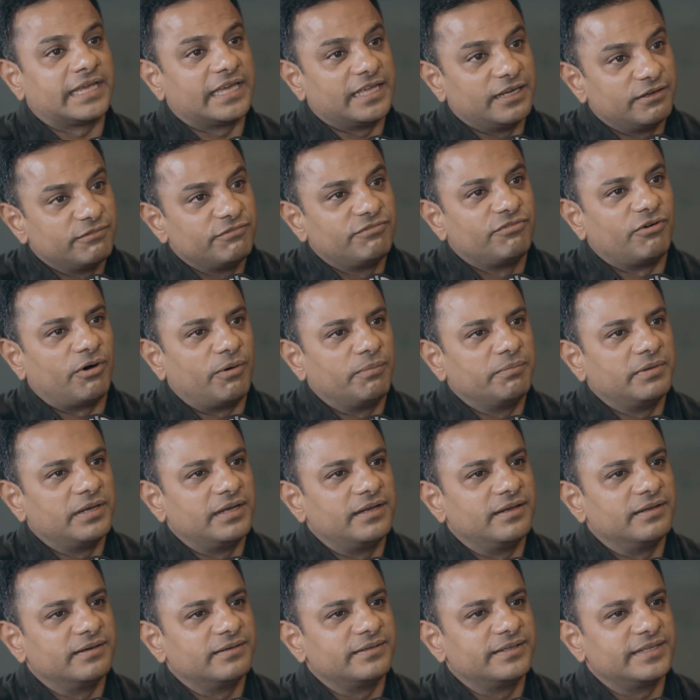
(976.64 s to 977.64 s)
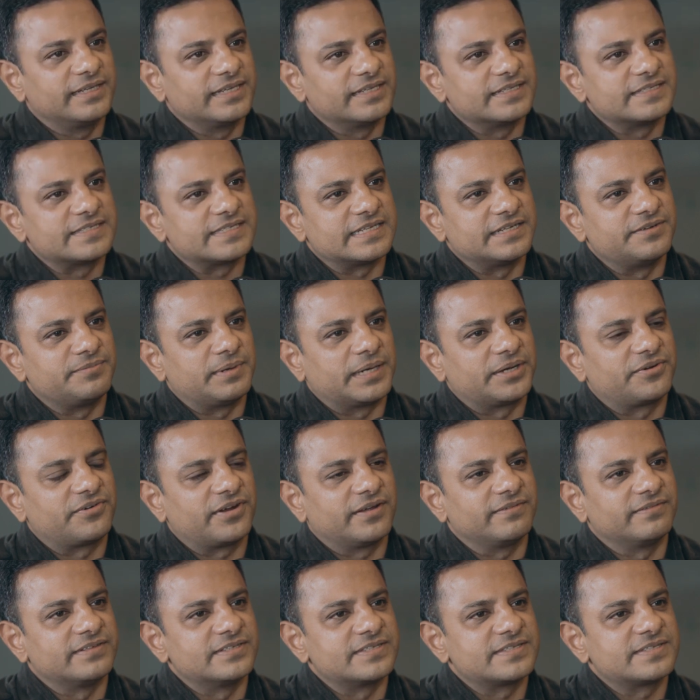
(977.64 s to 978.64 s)
informal learnings and my
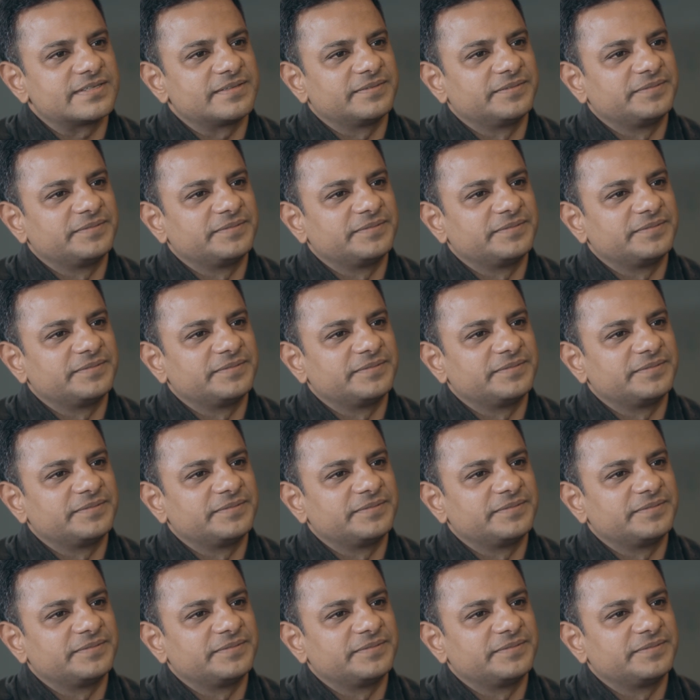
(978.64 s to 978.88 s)
travels.